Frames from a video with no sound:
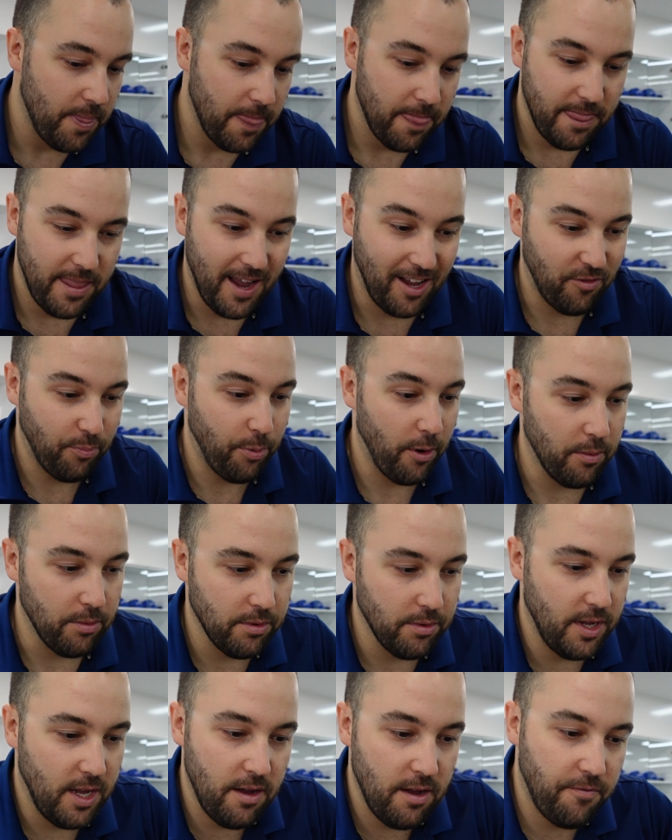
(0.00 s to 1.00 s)
That's
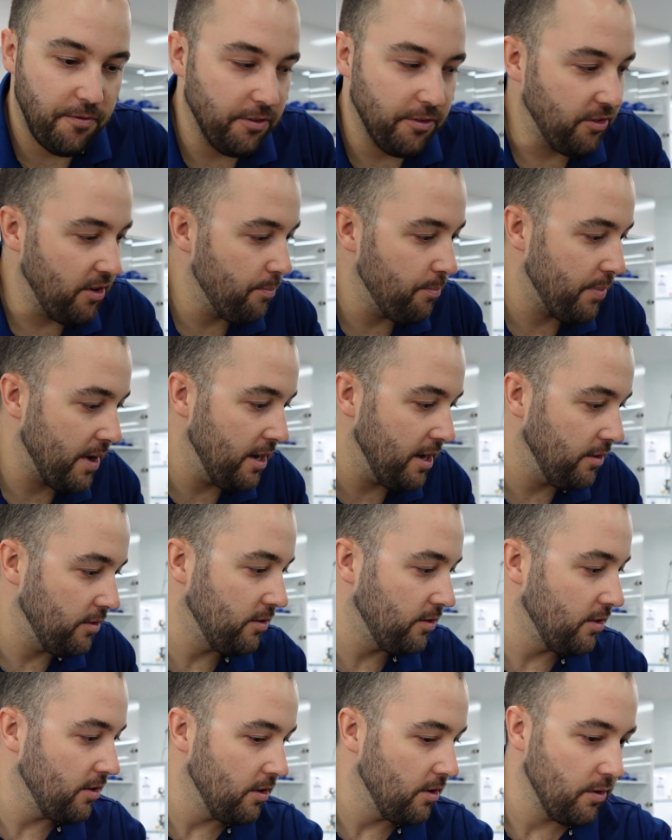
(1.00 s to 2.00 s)
probably it for zip
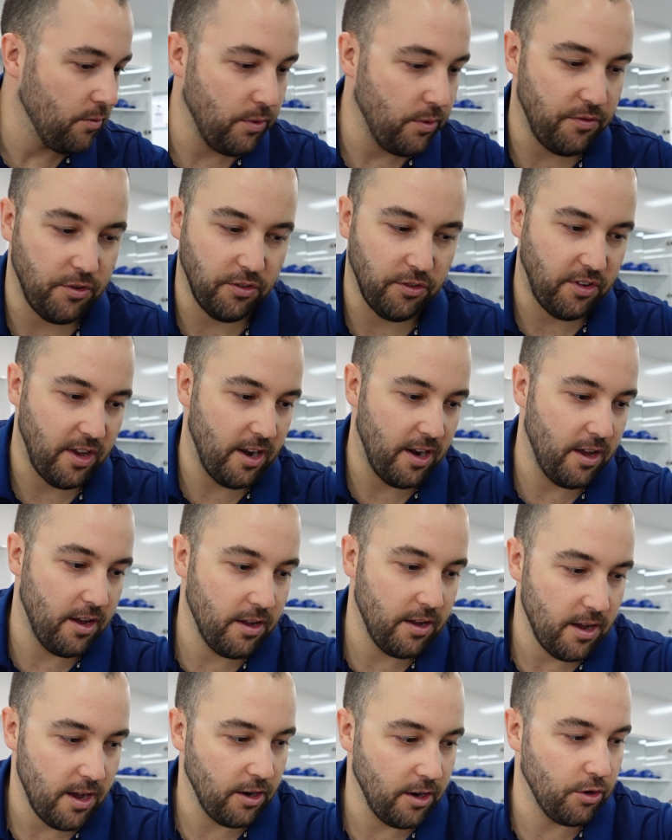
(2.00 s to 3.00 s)
baits. We've just had
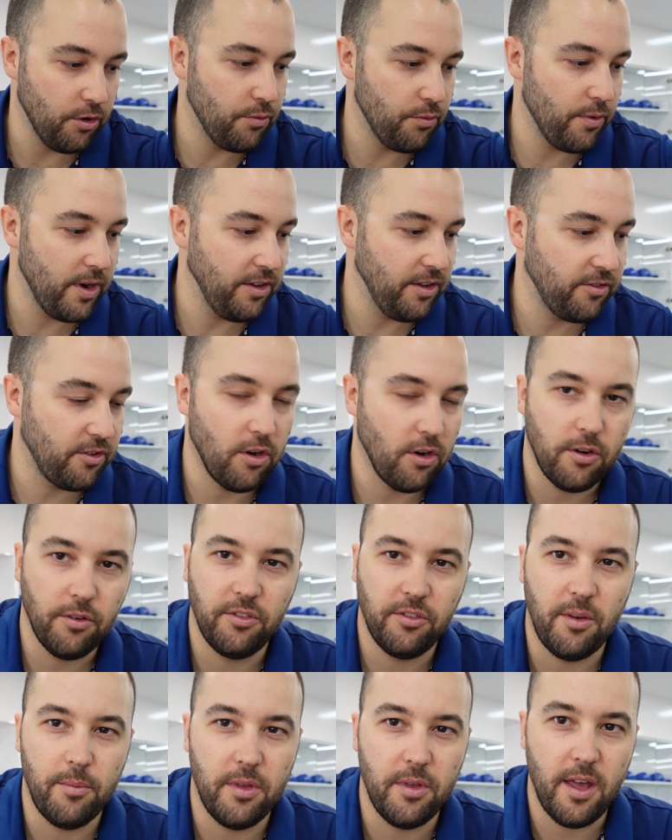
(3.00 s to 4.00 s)
a good restock of
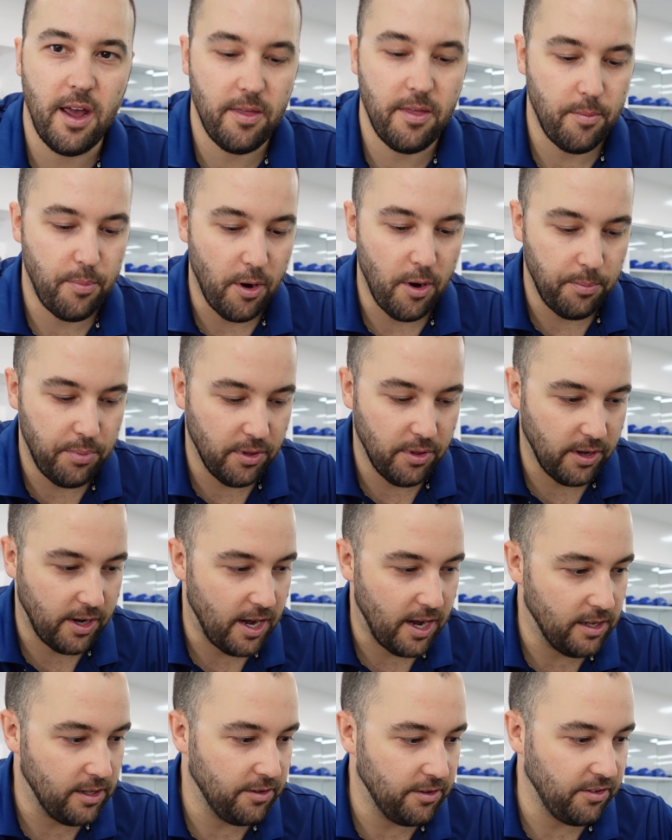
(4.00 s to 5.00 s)
some of the other popular
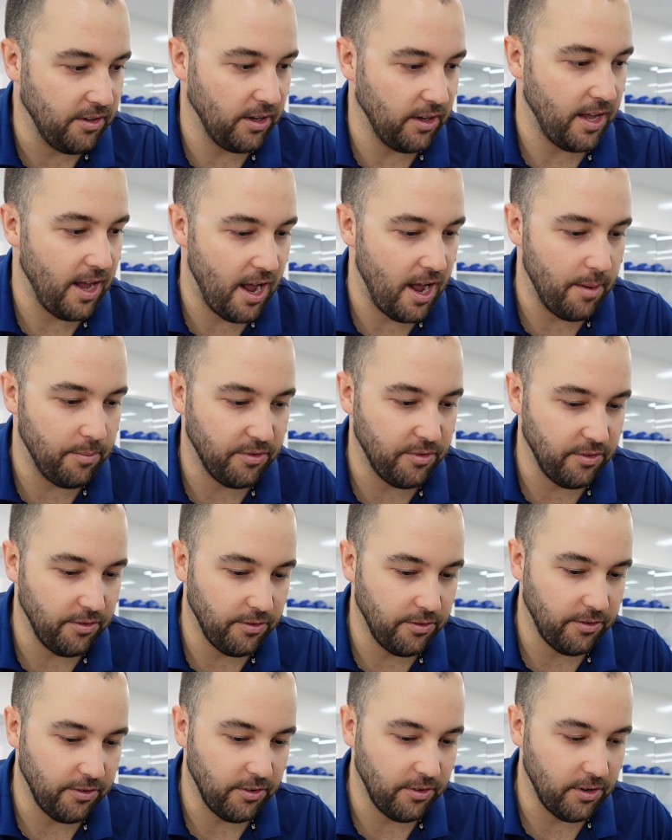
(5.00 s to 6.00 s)
colours in
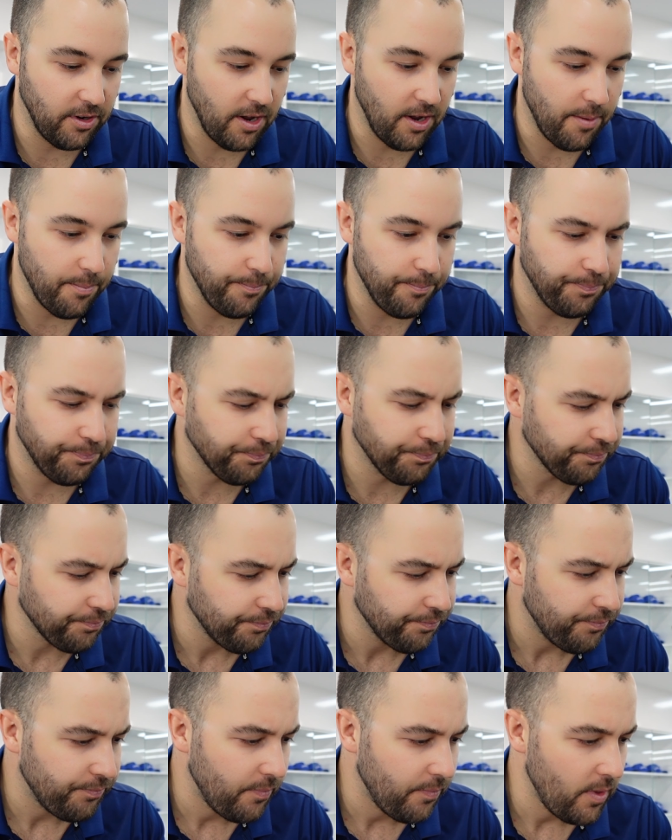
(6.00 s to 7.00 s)
Camsons and
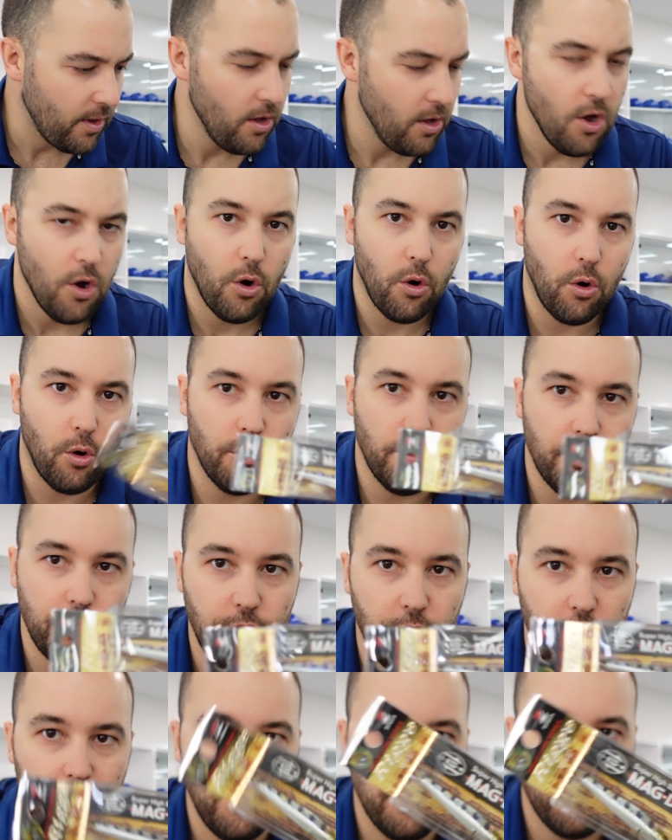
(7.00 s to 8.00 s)
all the
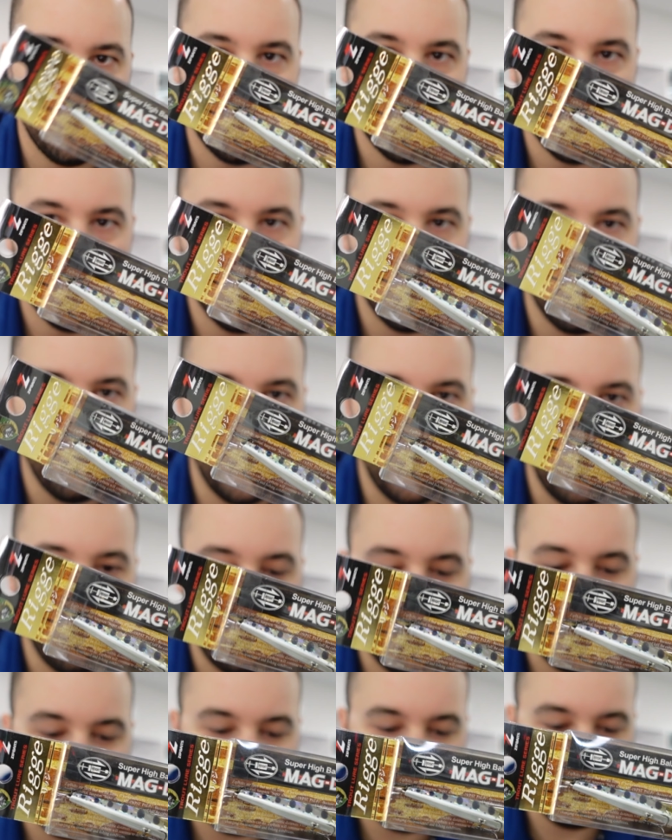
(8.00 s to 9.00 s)
new Riggy
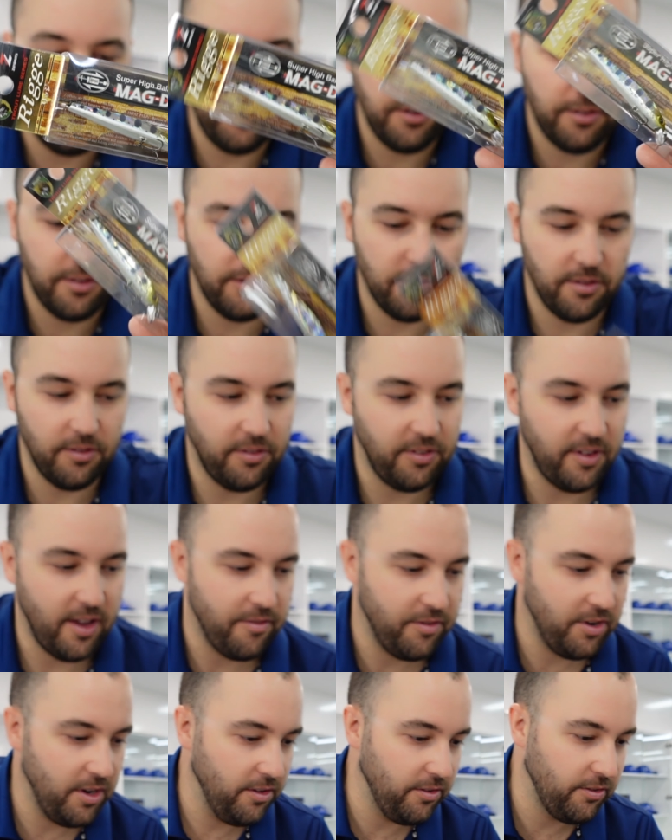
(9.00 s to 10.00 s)
56s and
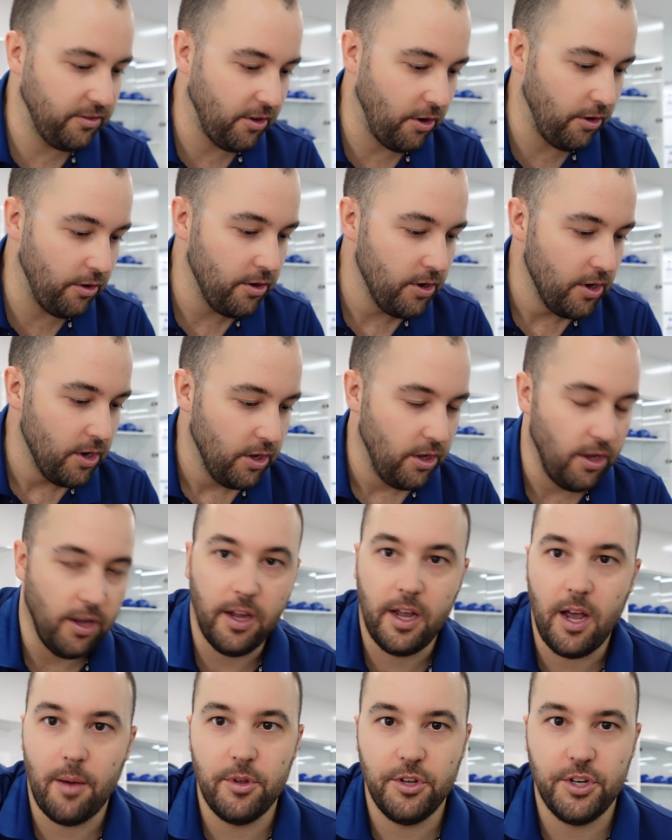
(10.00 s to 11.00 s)
70s, so you can
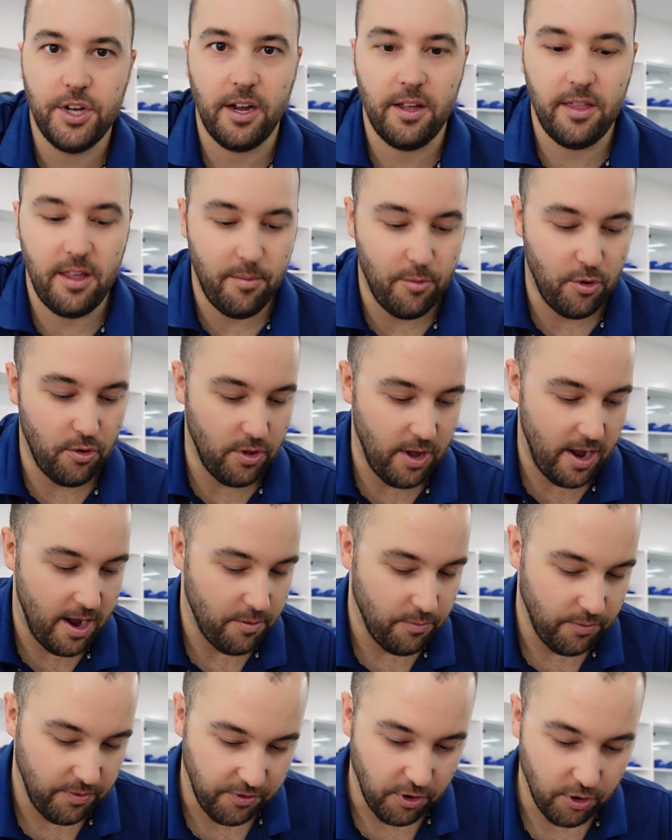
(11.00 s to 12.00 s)
come and check them all
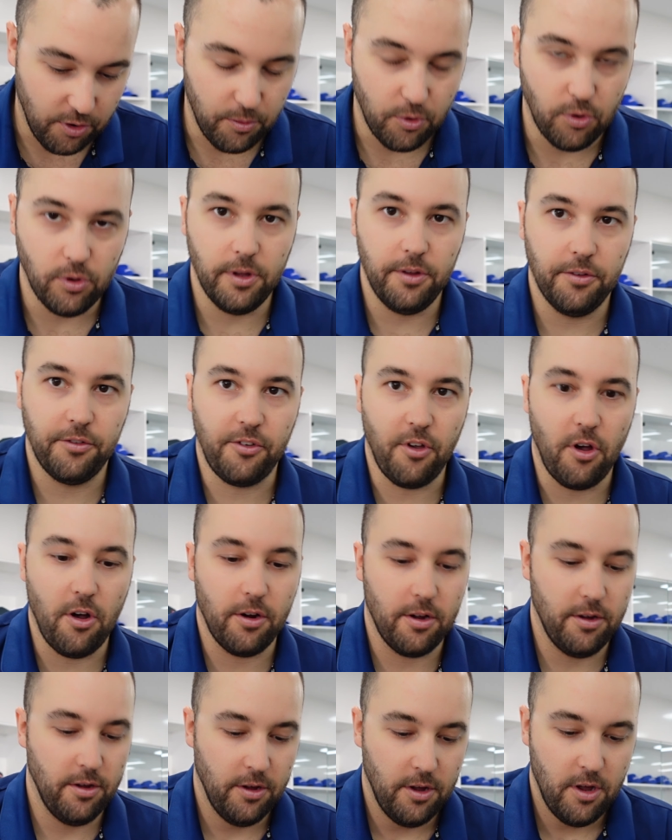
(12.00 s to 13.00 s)
out. We've got them all in
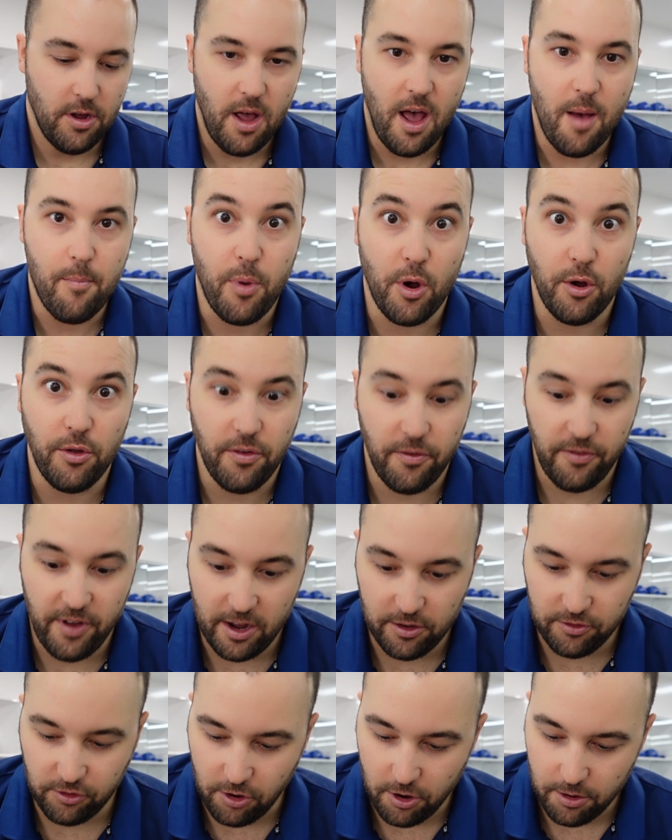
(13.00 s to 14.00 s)
stock at both of
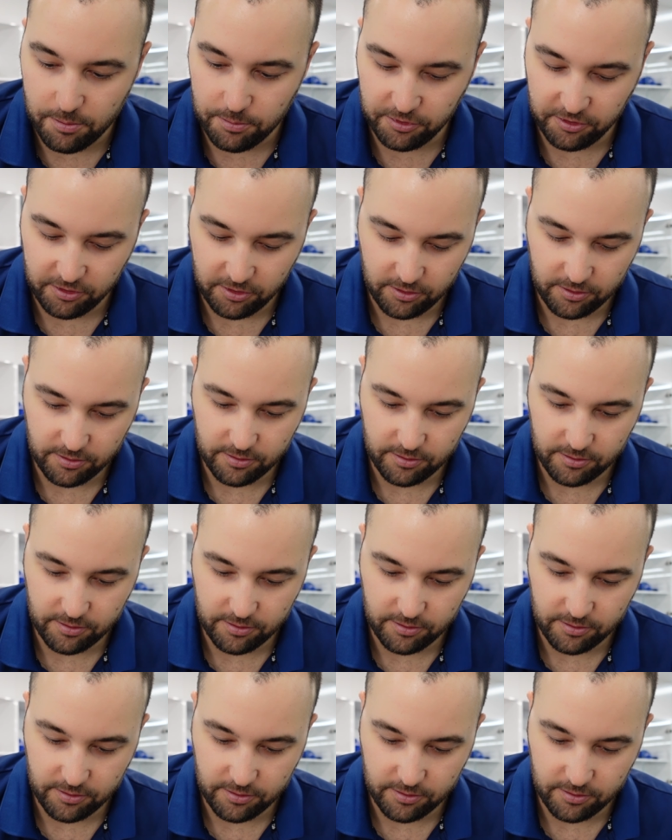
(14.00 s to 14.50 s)
our shops.